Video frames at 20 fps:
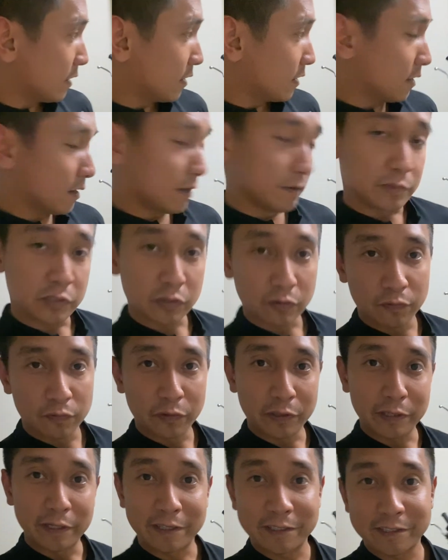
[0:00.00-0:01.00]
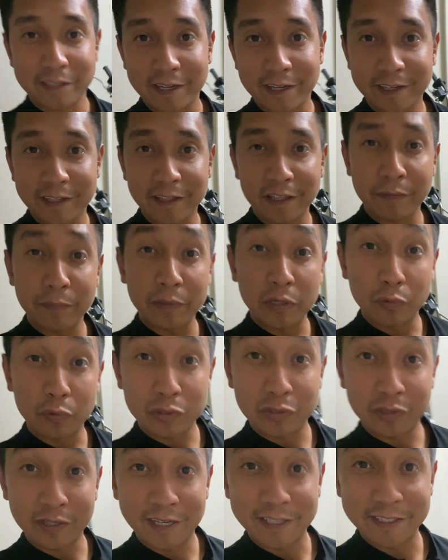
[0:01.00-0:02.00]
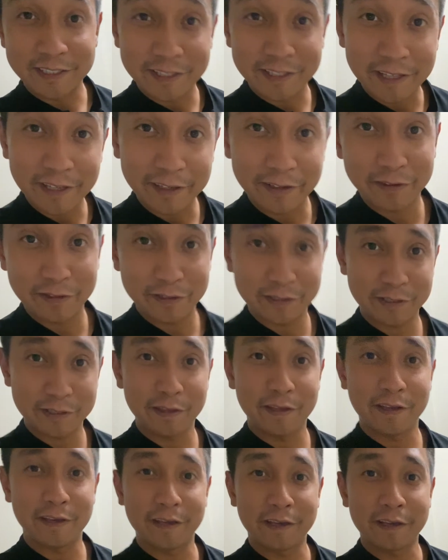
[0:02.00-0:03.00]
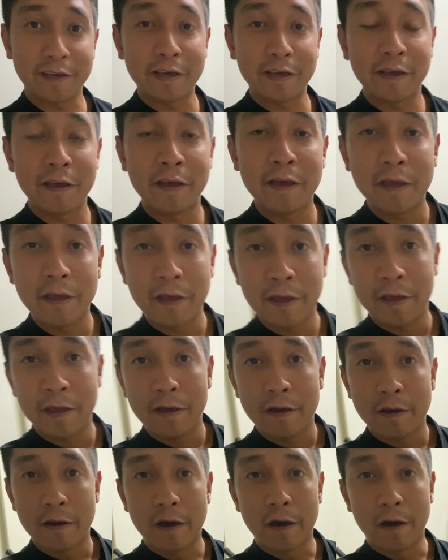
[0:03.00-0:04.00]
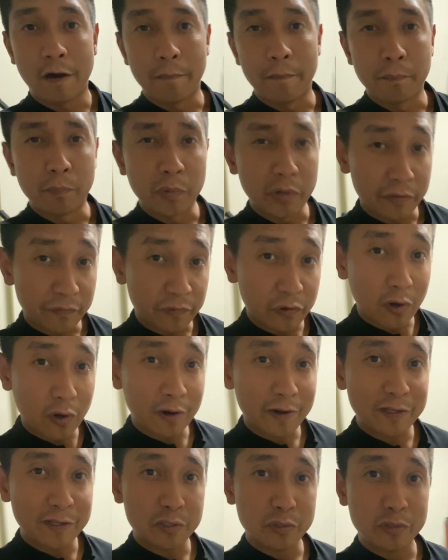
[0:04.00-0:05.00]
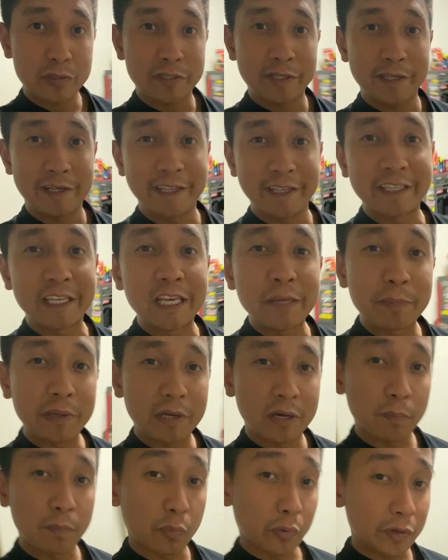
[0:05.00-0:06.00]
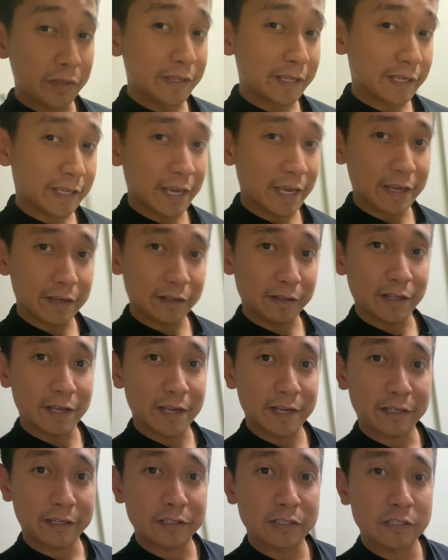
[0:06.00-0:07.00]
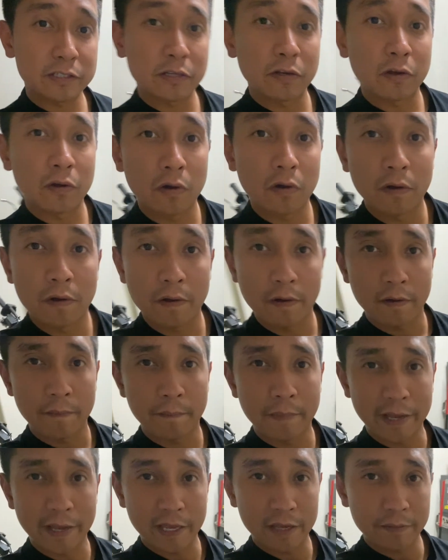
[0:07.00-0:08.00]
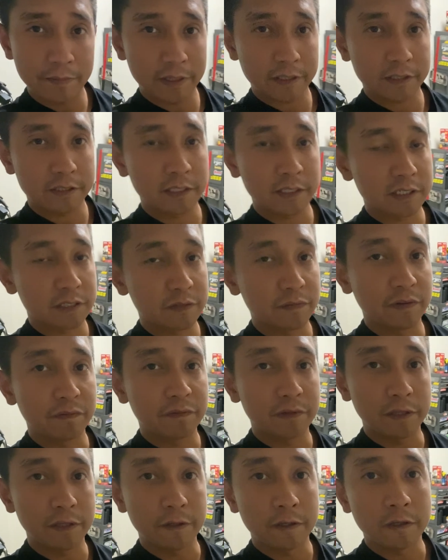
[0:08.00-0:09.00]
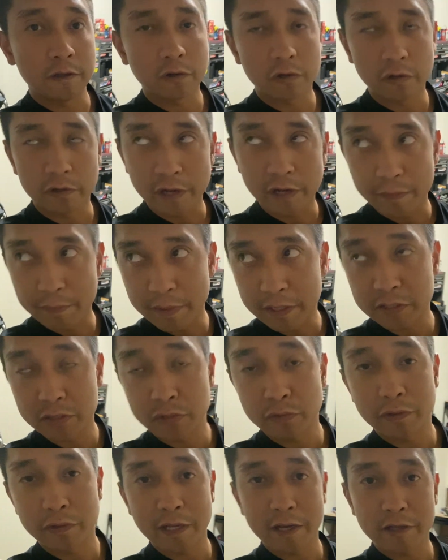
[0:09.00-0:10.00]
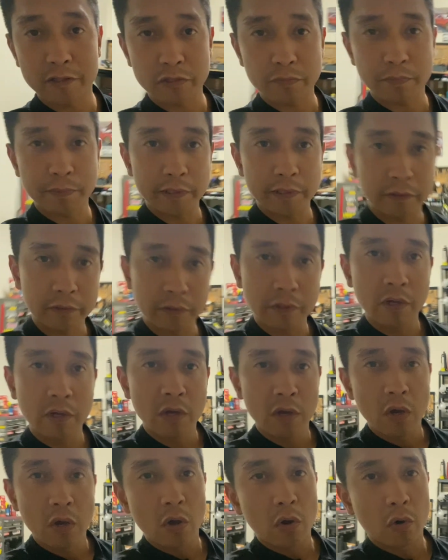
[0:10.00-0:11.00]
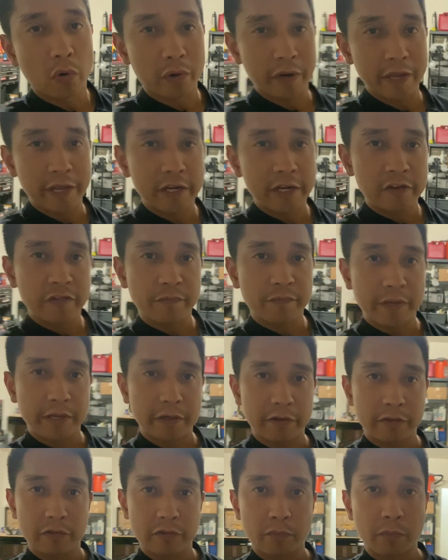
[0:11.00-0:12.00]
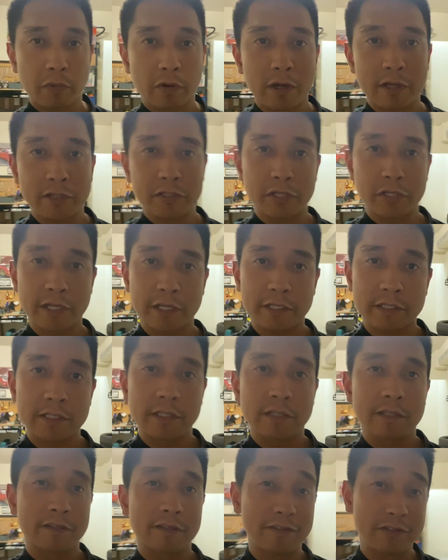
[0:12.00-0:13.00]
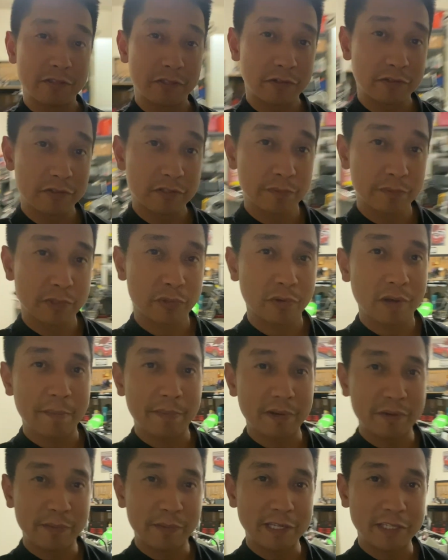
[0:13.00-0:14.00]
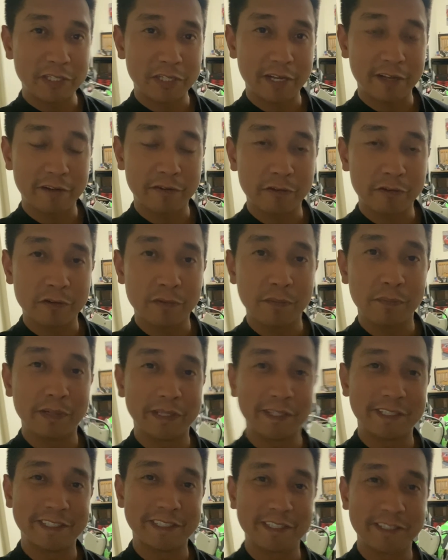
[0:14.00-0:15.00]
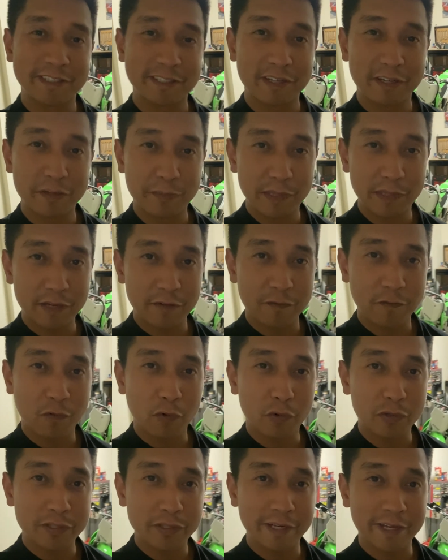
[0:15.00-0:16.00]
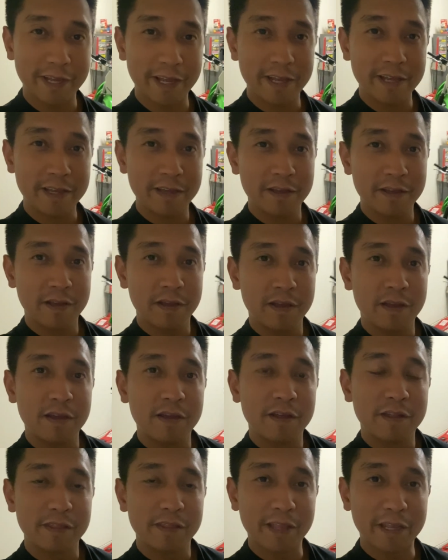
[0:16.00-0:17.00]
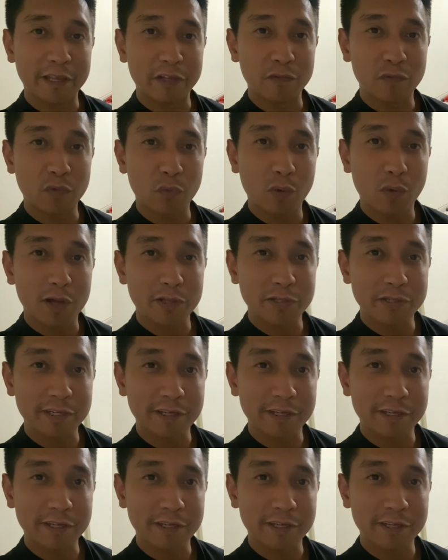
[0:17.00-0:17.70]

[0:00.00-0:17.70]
I'm so freaking excited. Let me know what you guys think of this thing. But if you are interested in keeping up with the KLX, my MX650 or MX2000 build, or any of my other projects, consider subscribing to my channel. But this is going to be it for today. Thank you for watching.